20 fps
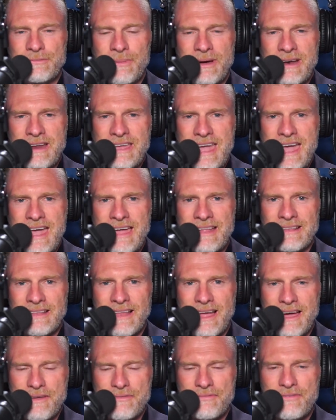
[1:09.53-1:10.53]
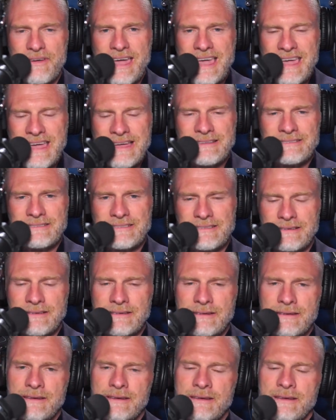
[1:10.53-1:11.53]
money, and life. And...
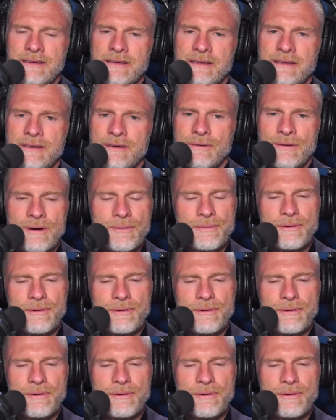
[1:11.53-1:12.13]
well,